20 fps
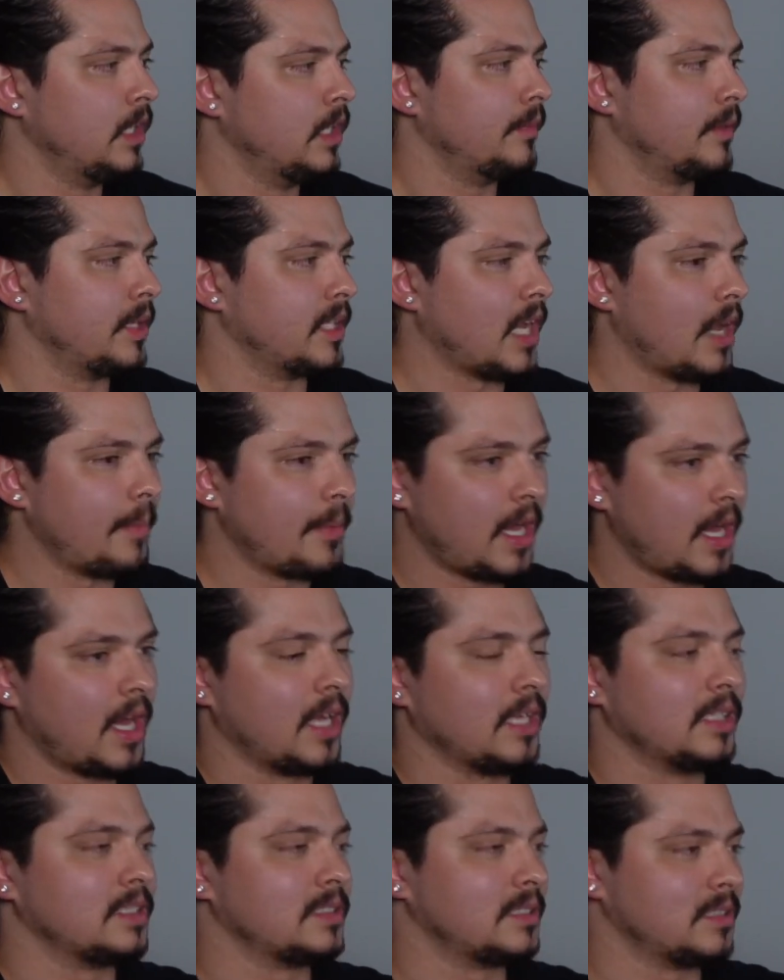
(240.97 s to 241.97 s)
The
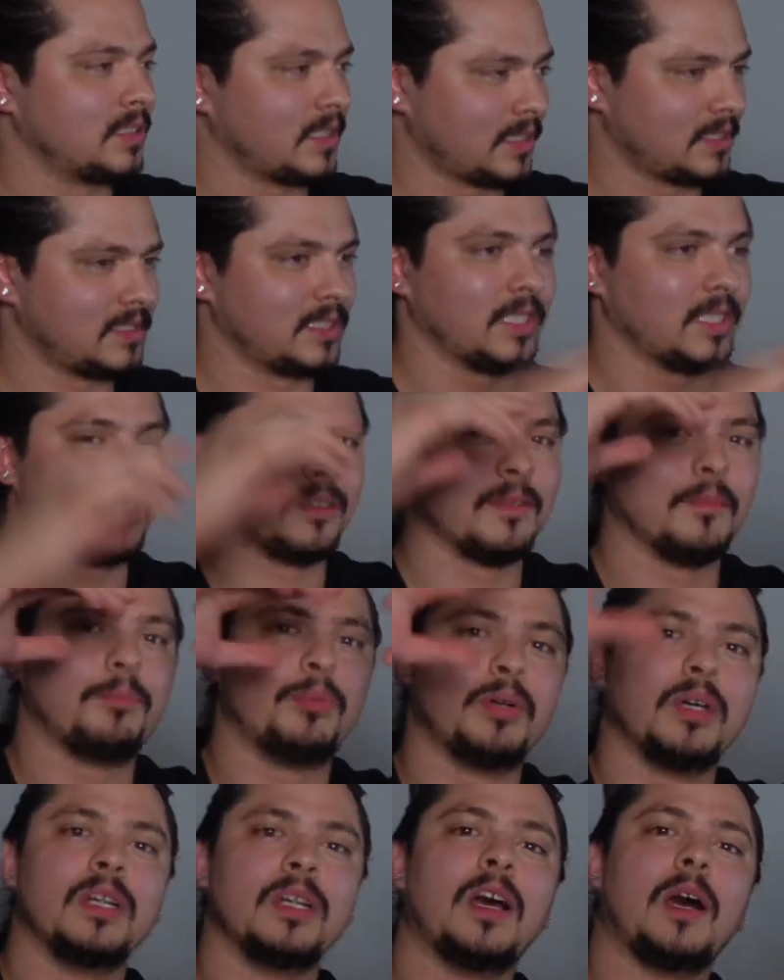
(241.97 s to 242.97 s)
Yamahas, like I said,
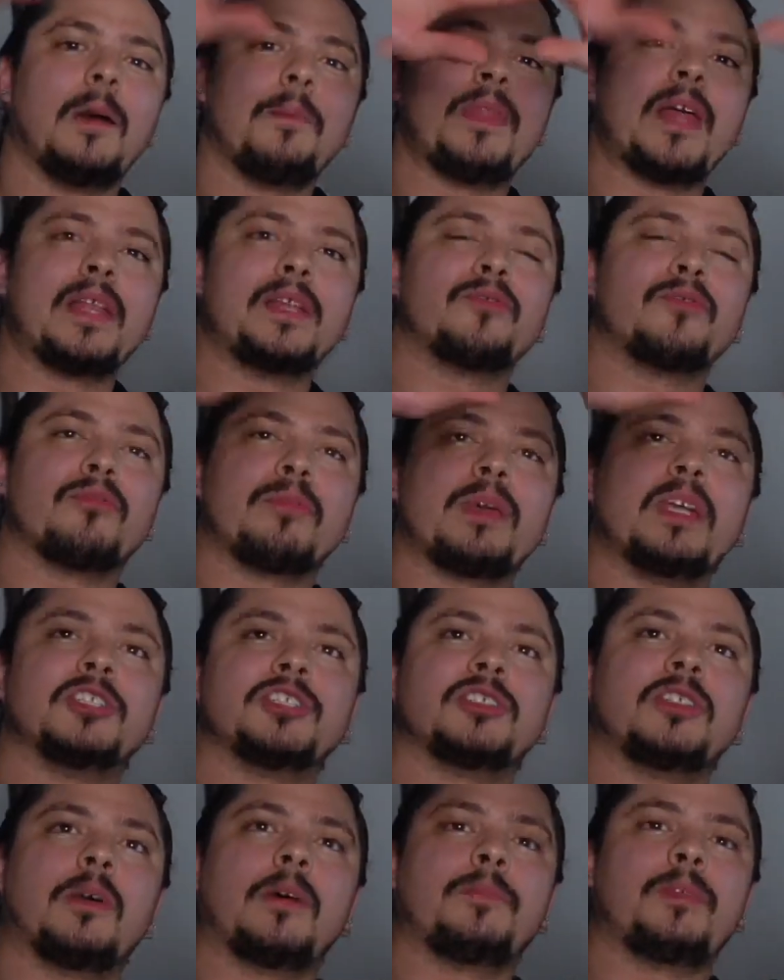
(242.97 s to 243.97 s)
put up that
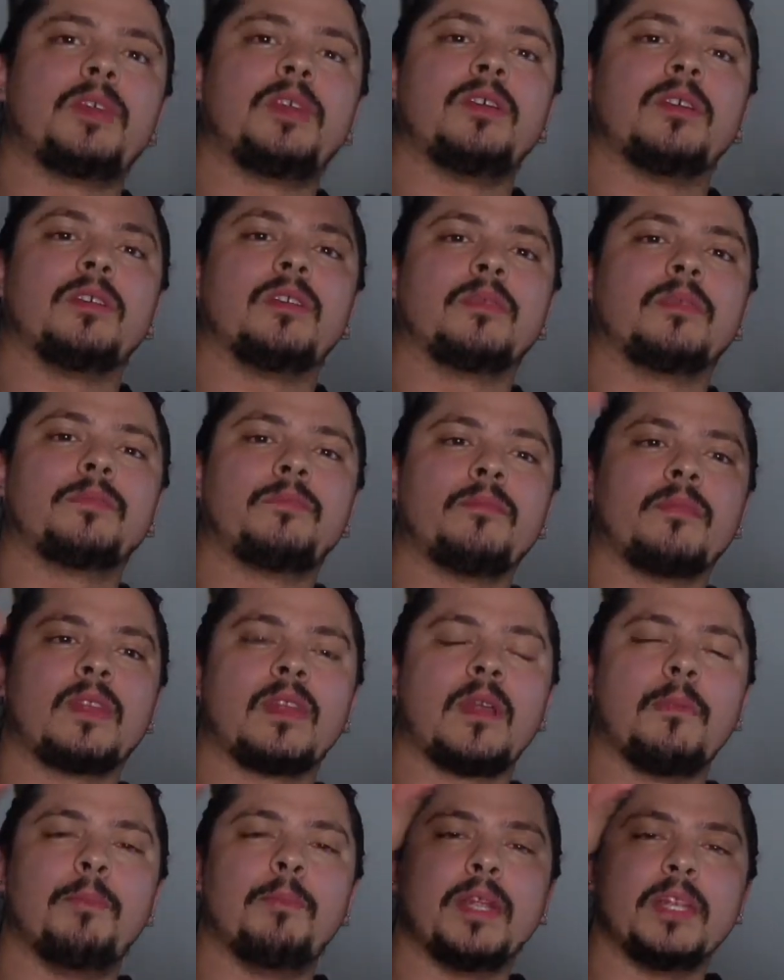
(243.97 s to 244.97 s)
information up here,
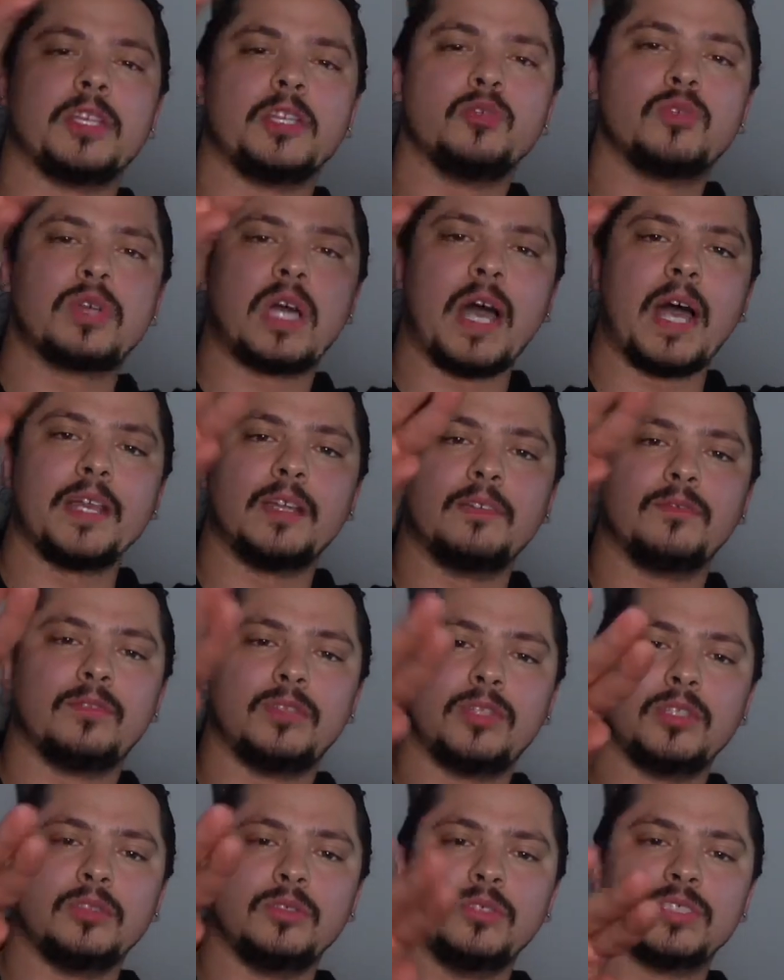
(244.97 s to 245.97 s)
but you kind of
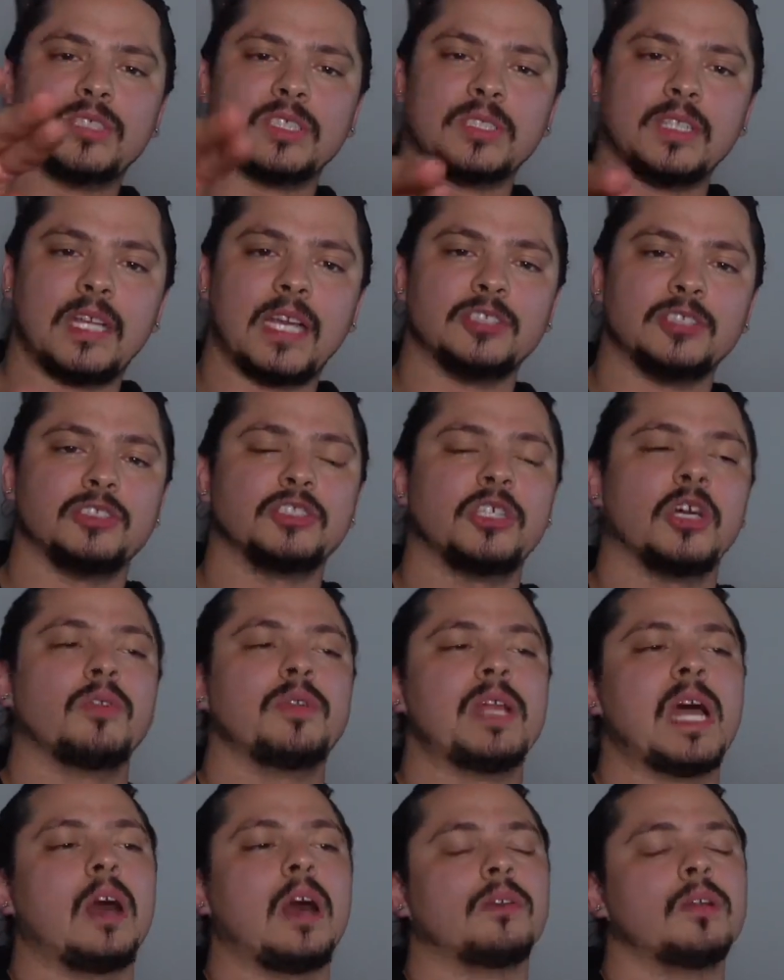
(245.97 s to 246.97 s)
lose it as you go
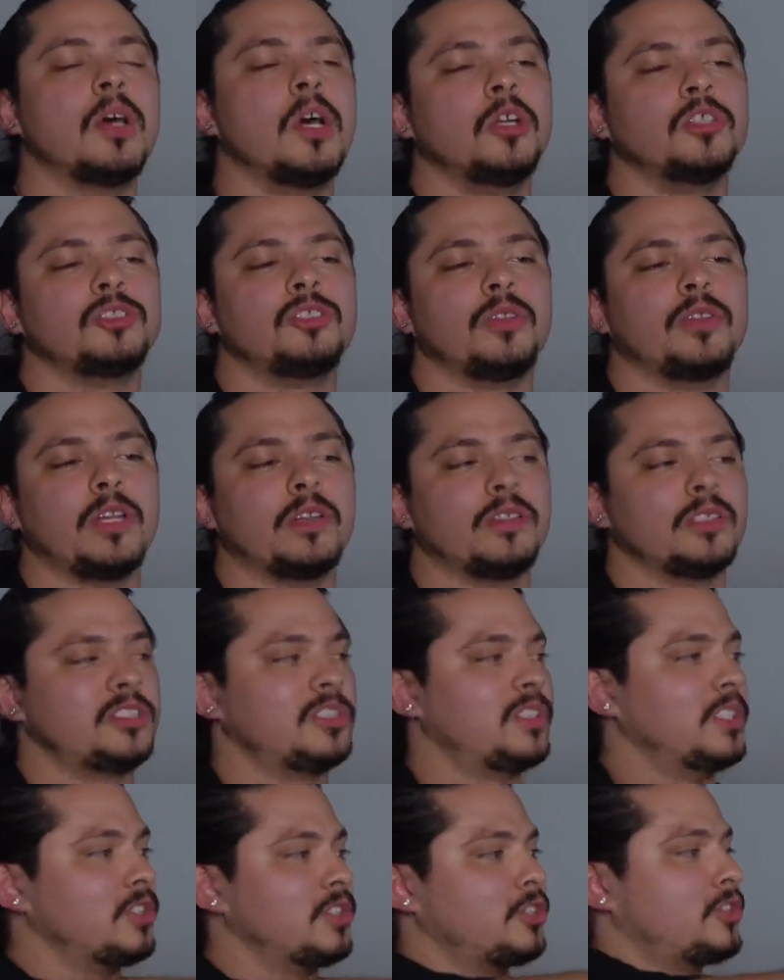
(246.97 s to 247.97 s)
down. So
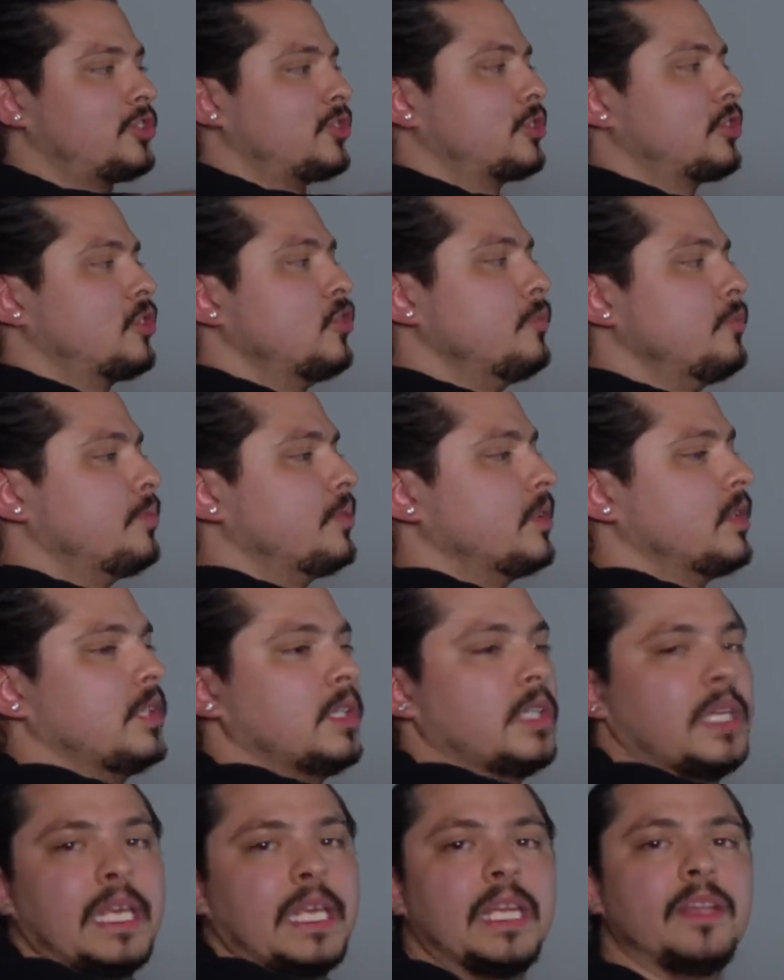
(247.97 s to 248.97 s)
there's this scoop
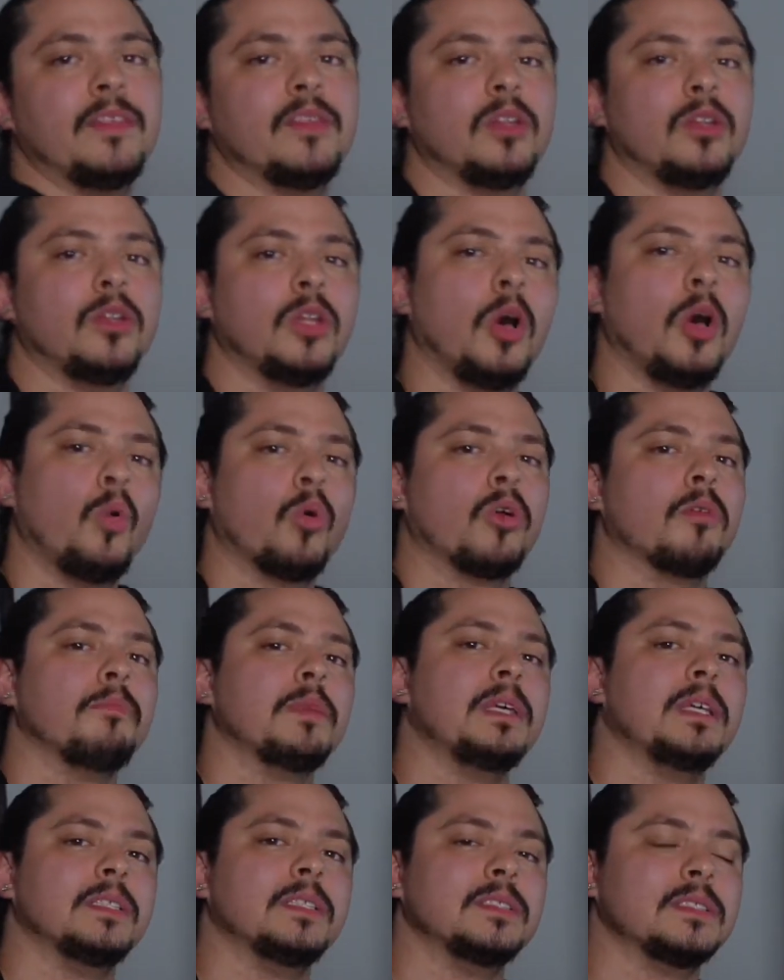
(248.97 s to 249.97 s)
in the lower
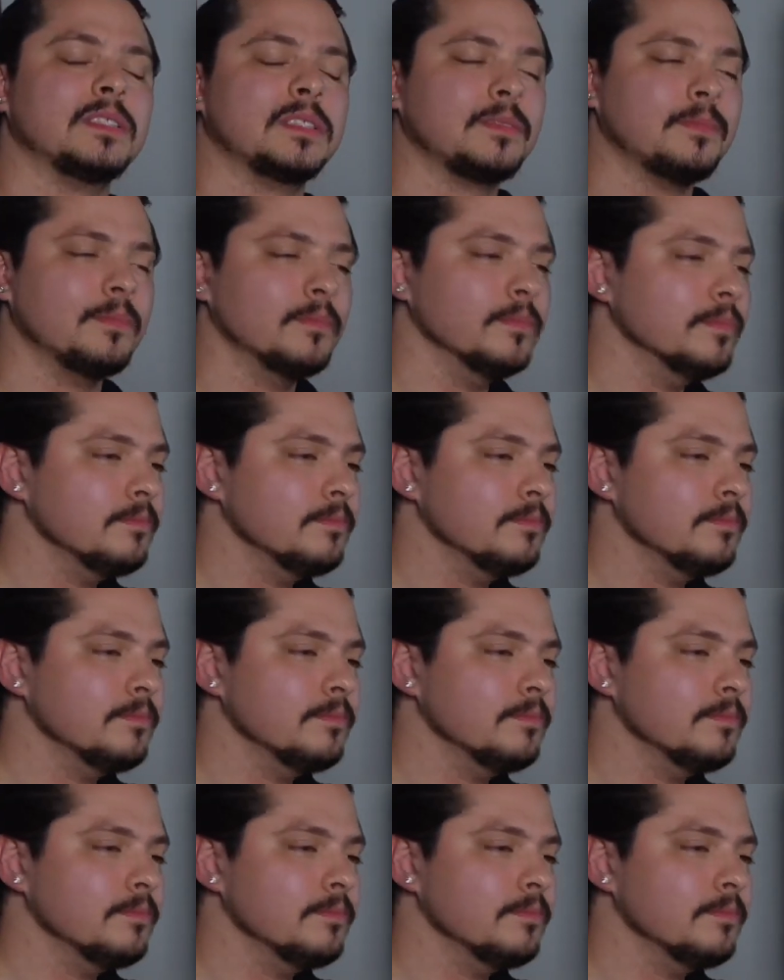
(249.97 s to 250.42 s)
mids.